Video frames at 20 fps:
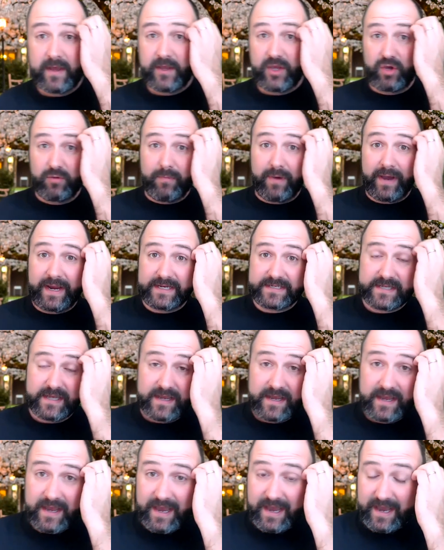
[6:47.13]
You might
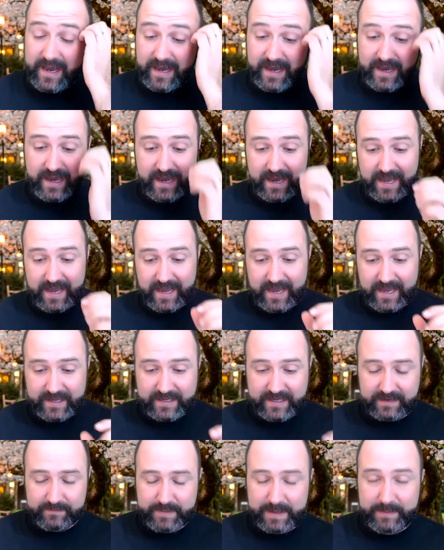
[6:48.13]

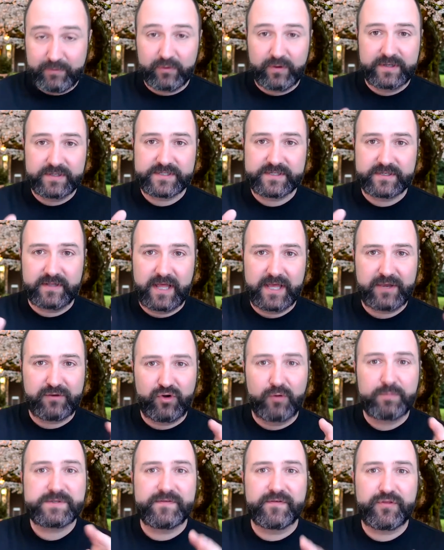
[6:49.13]
get people into like
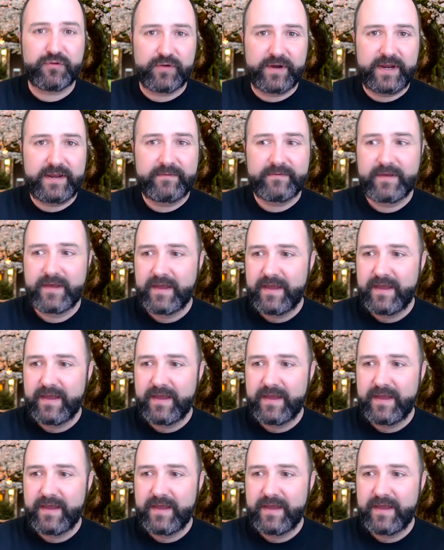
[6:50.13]
groups of 3,